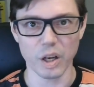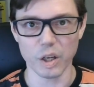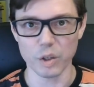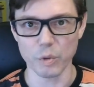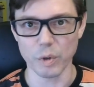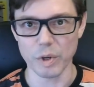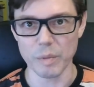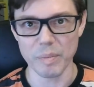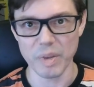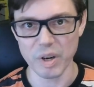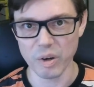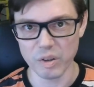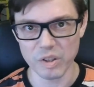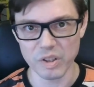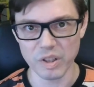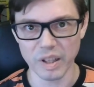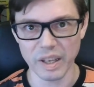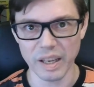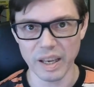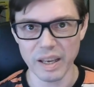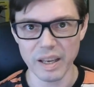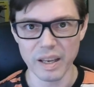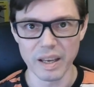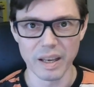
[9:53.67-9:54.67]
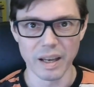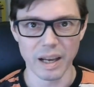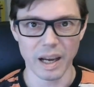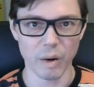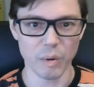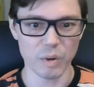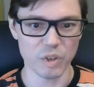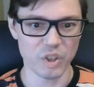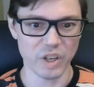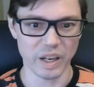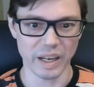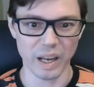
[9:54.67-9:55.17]
Audrey Beardsley. I
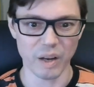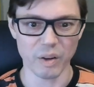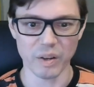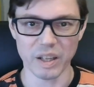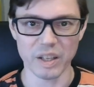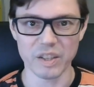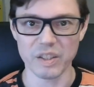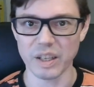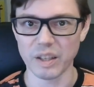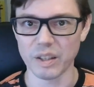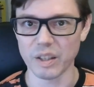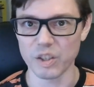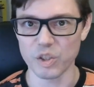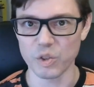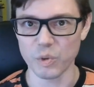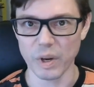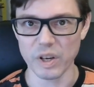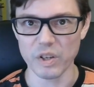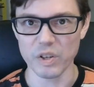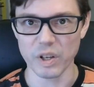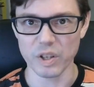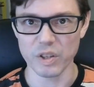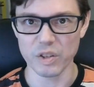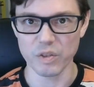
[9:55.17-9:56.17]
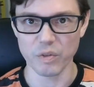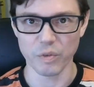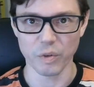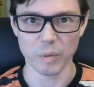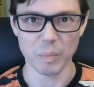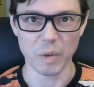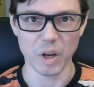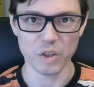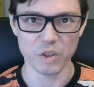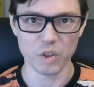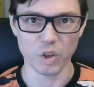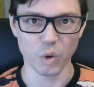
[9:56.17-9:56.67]
would check out his illustrations
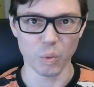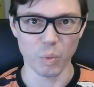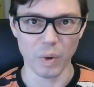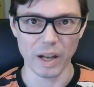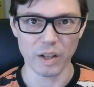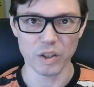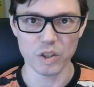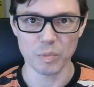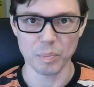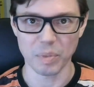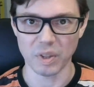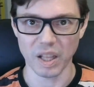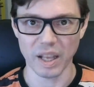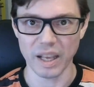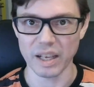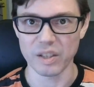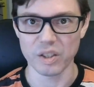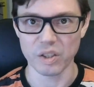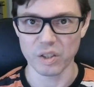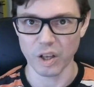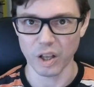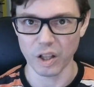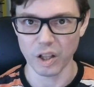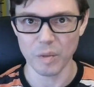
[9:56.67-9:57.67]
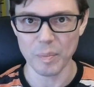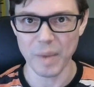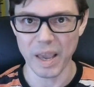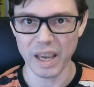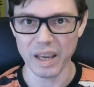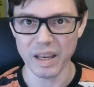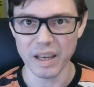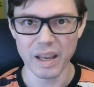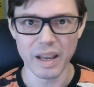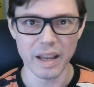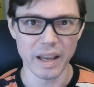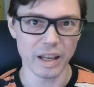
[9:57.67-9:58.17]
from Oscar Wilde's play
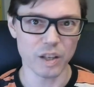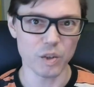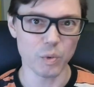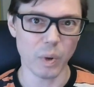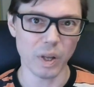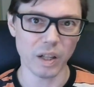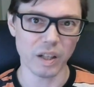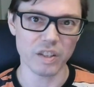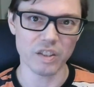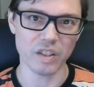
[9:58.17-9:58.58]
Salome, as well